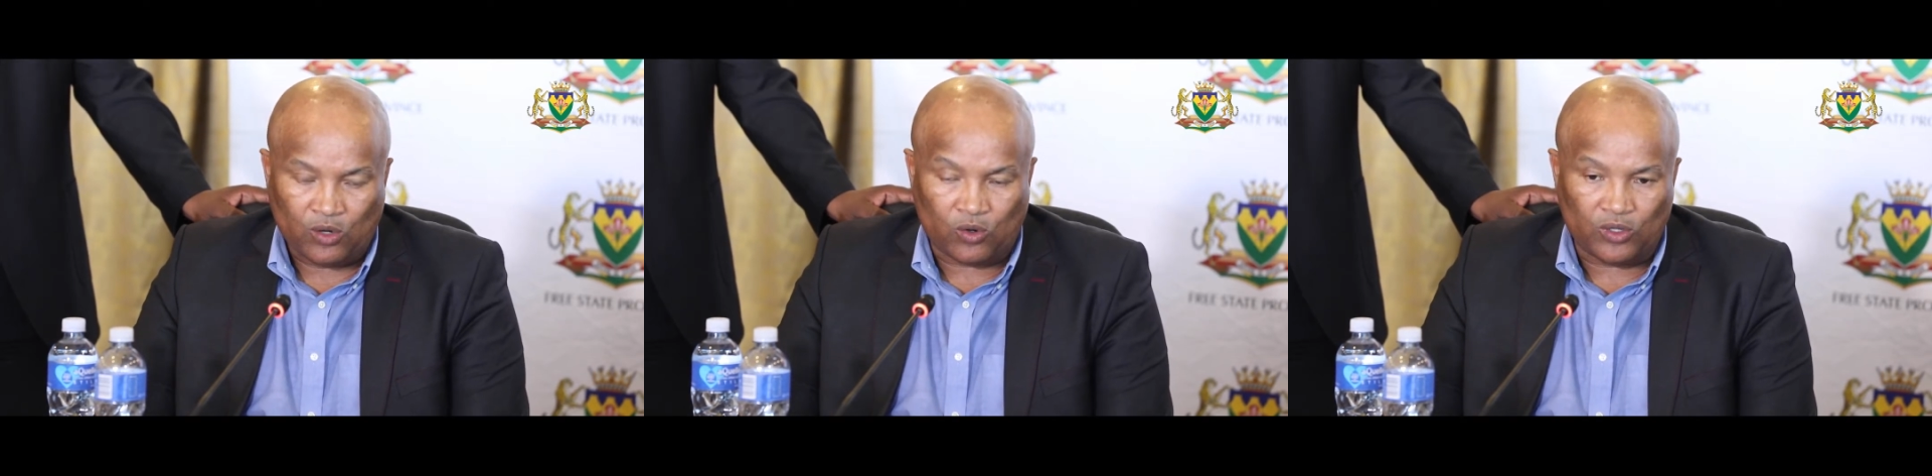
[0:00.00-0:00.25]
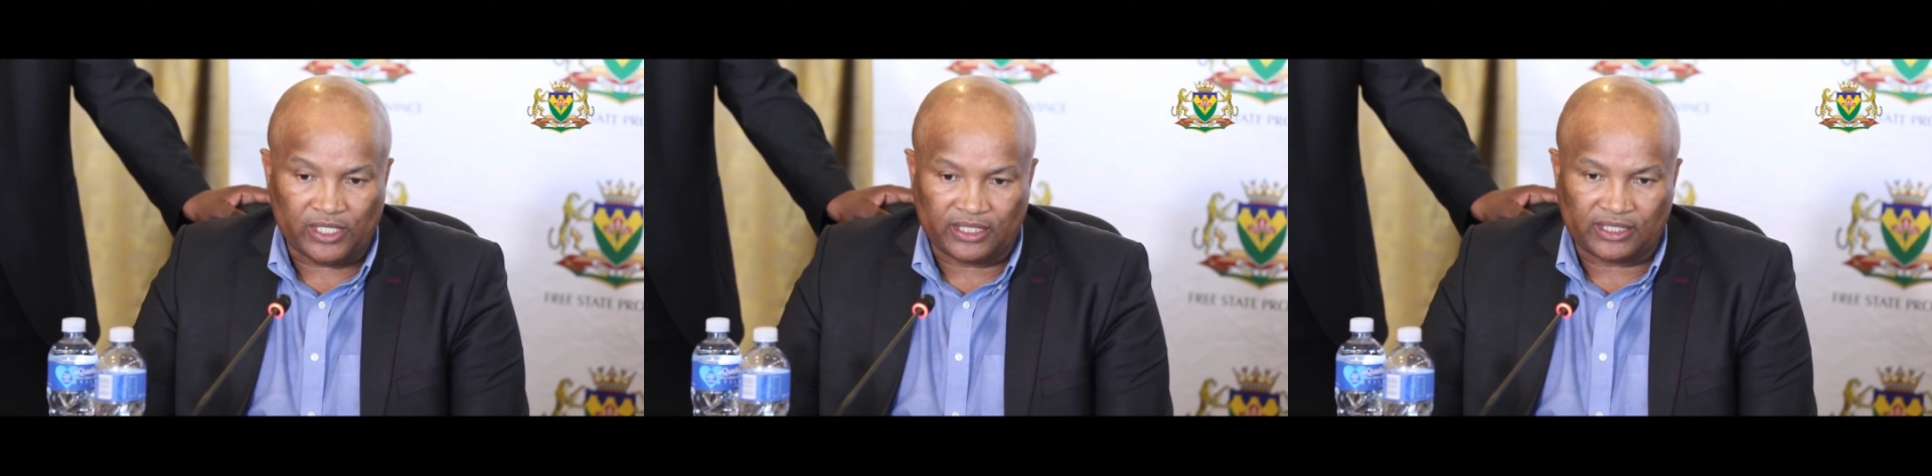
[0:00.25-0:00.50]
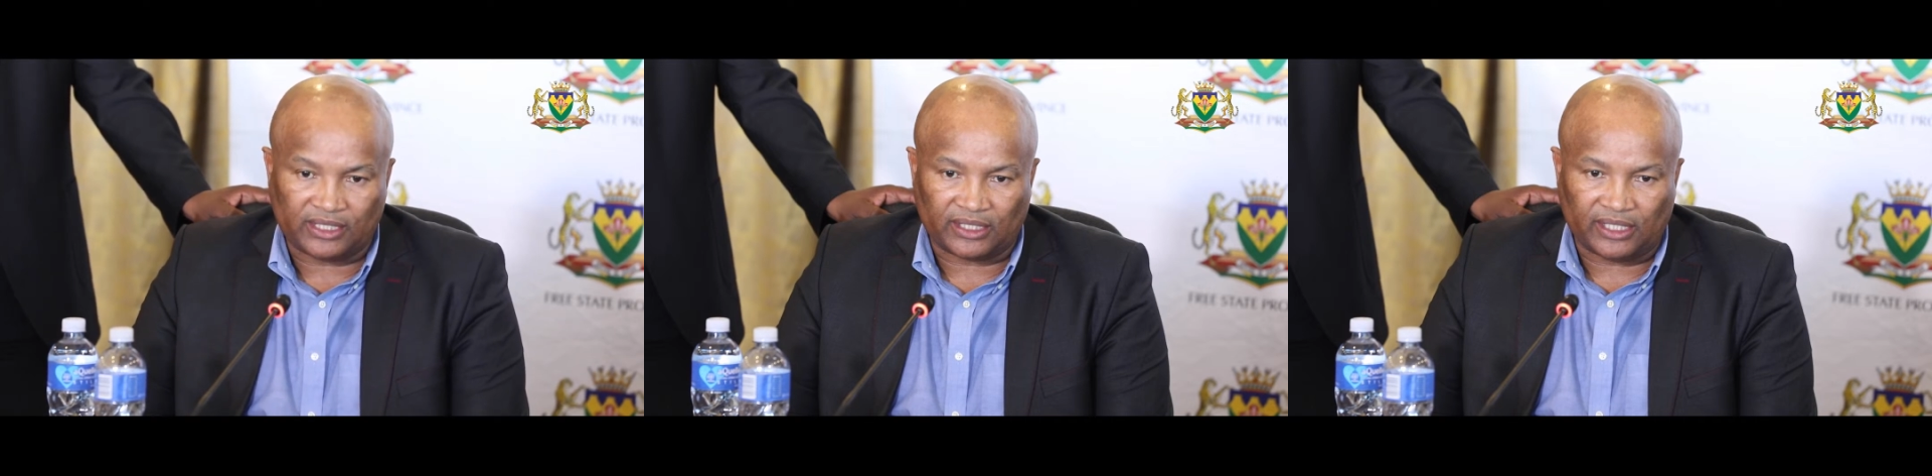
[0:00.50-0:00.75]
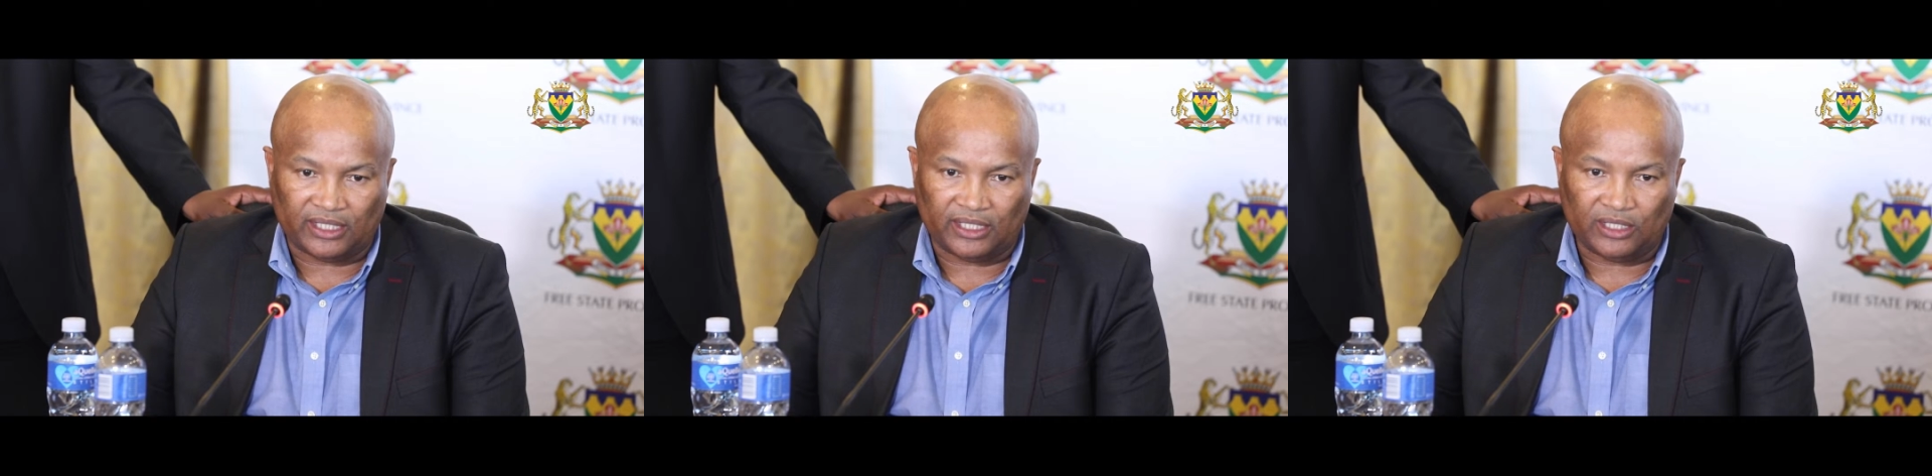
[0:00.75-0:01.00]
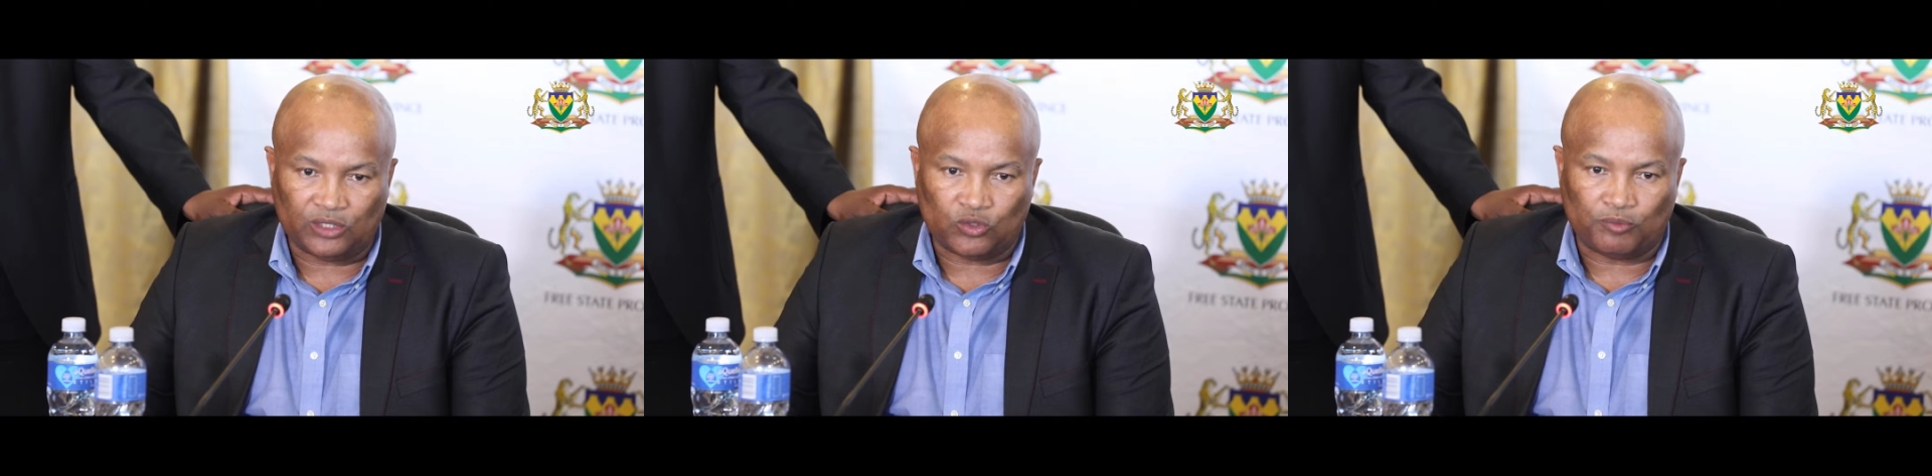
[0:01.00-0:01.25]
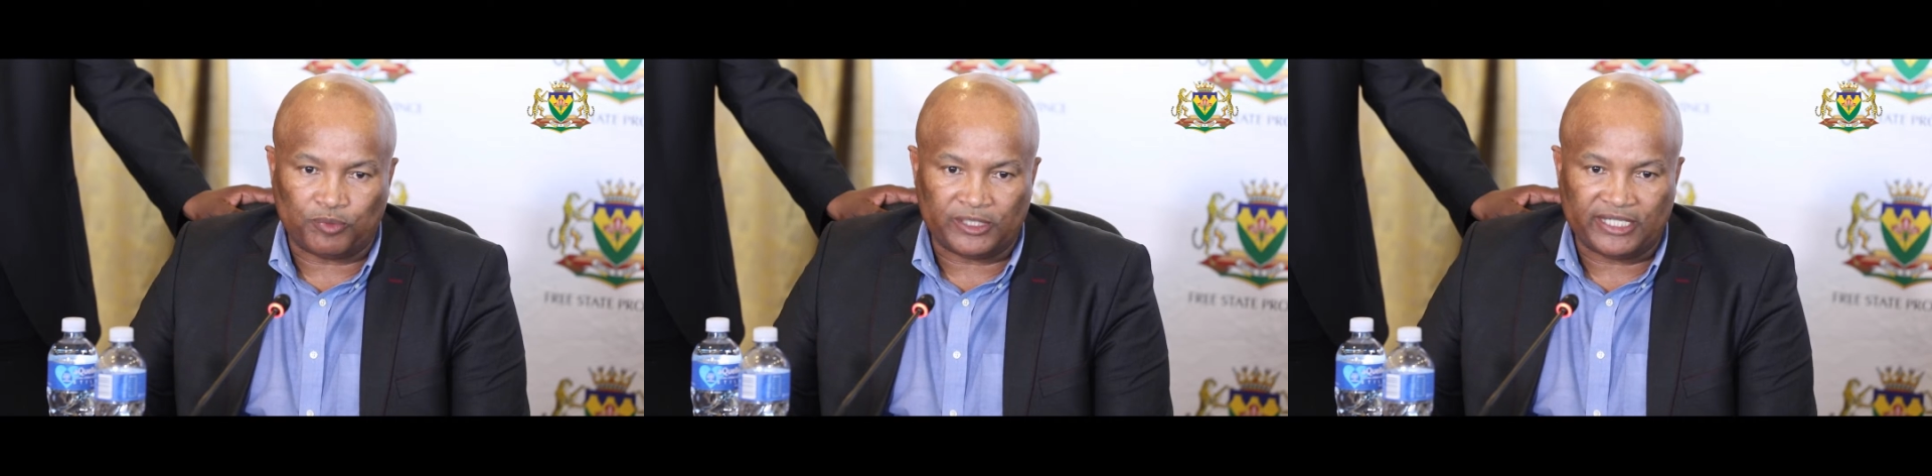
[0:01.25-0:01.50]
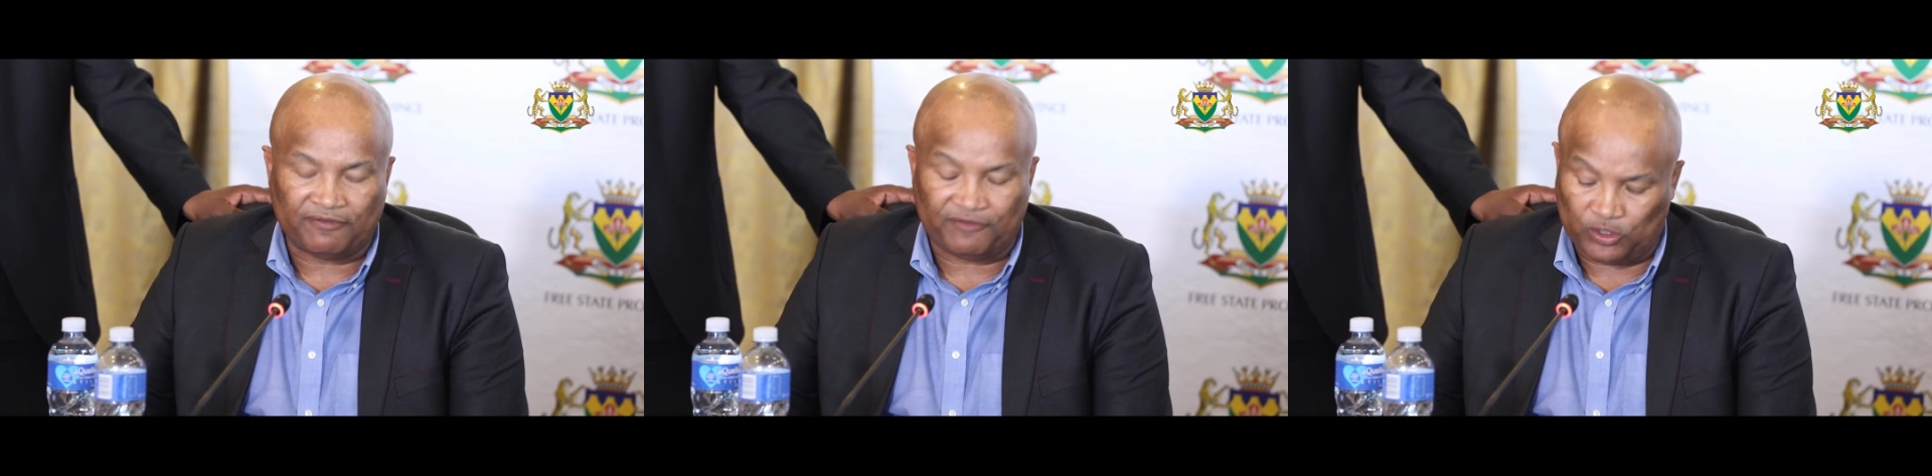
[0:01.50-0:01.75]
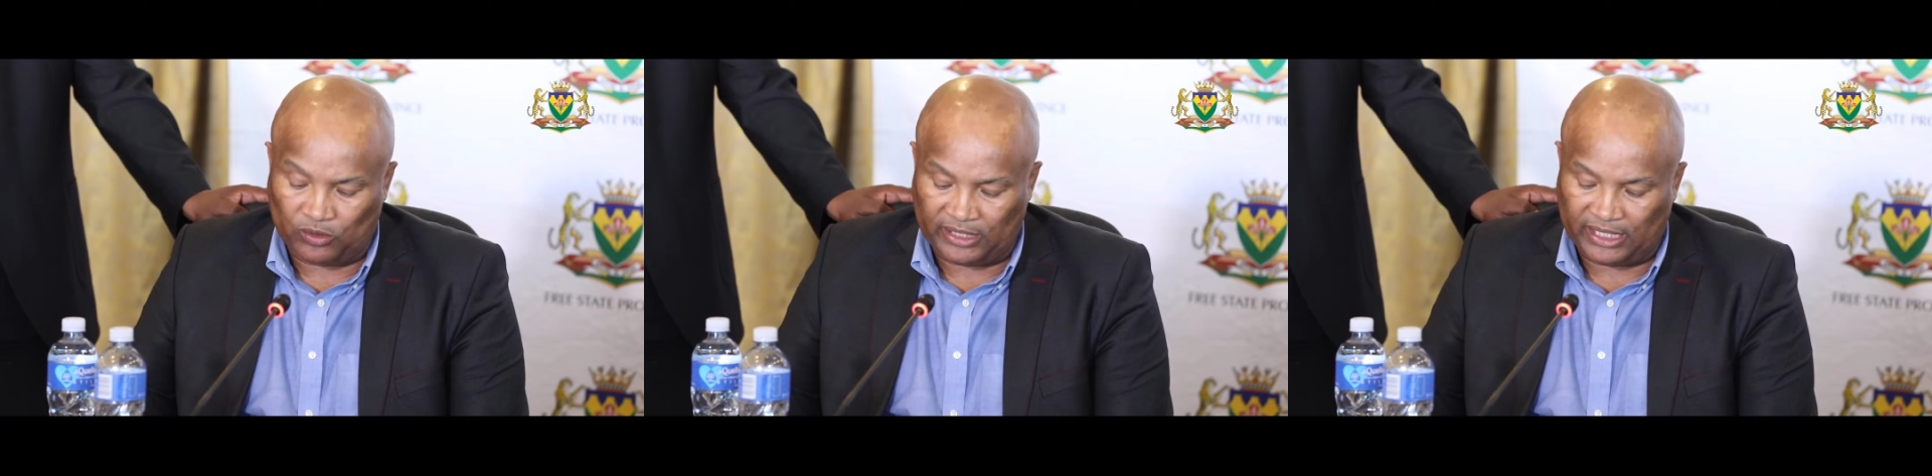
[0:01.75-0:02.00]
colleagues really to put their
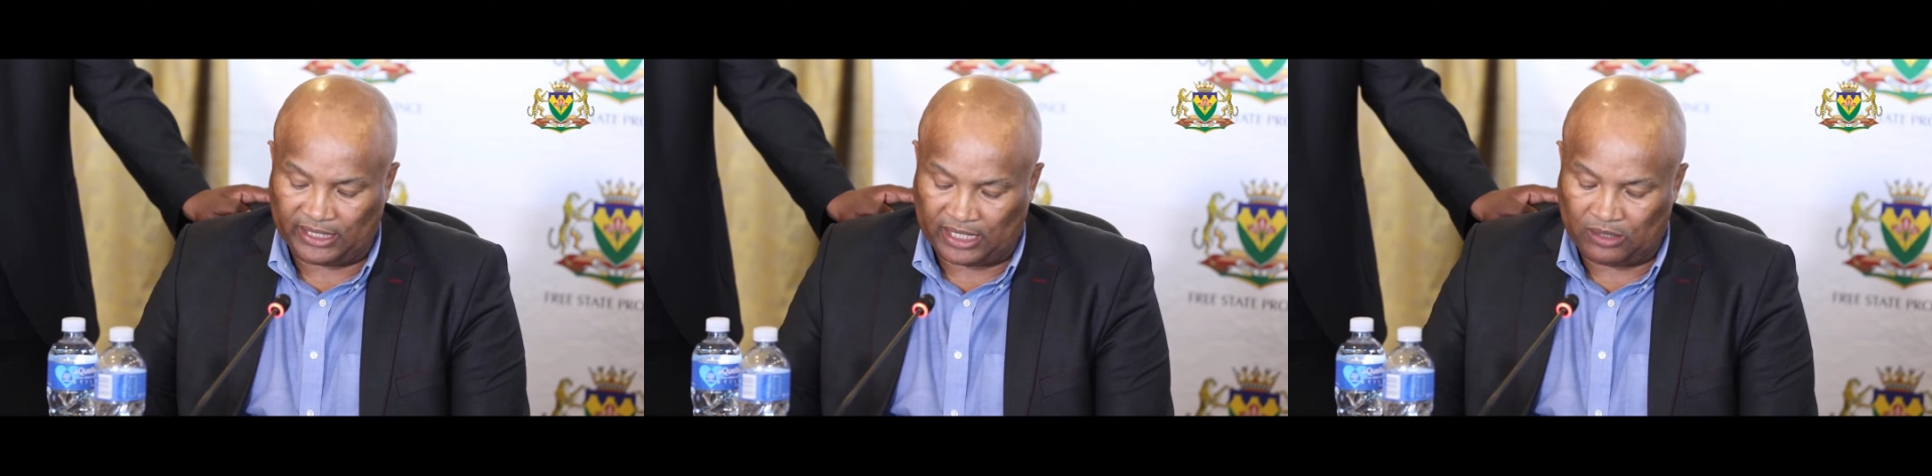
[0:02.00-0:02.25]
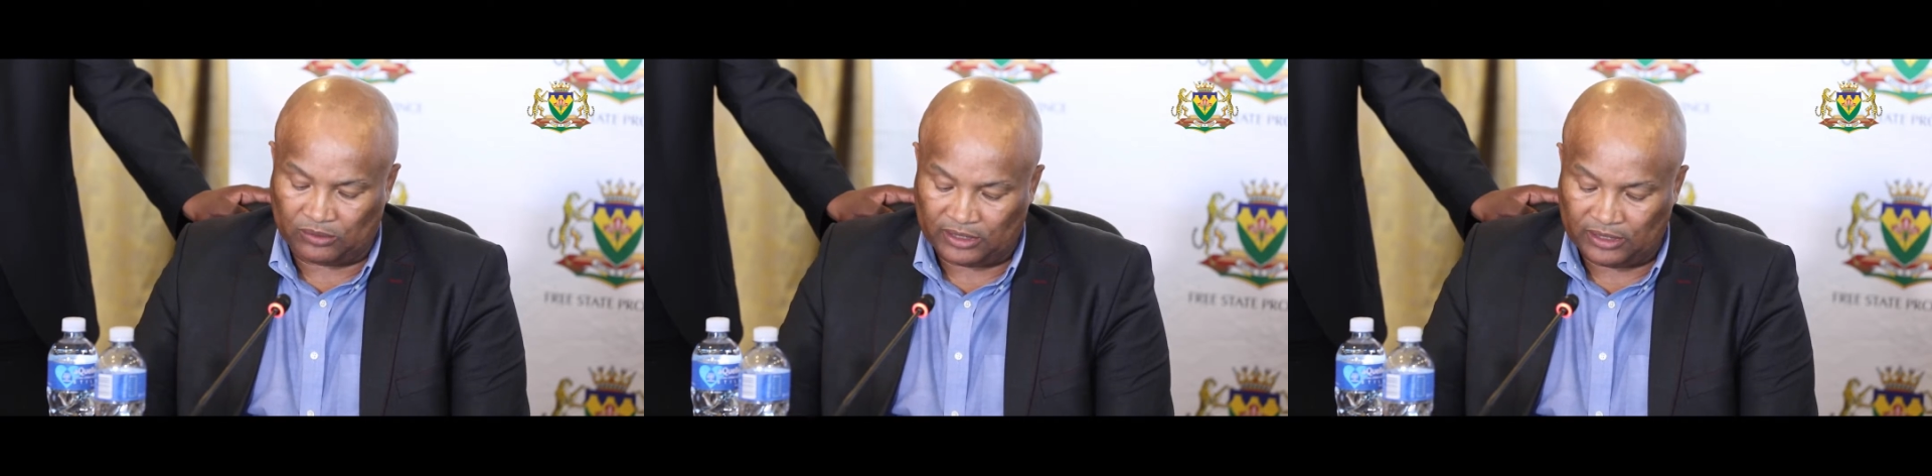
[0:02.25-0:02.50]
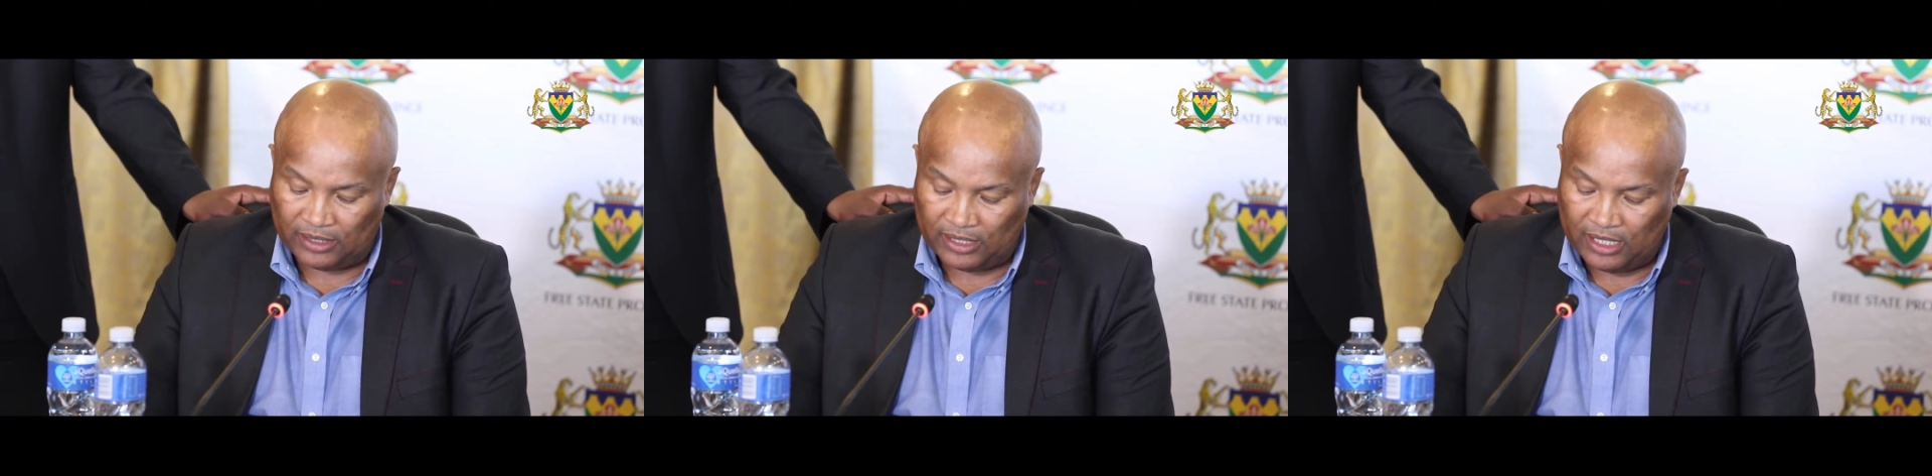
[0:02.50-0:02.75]
feet on the ground.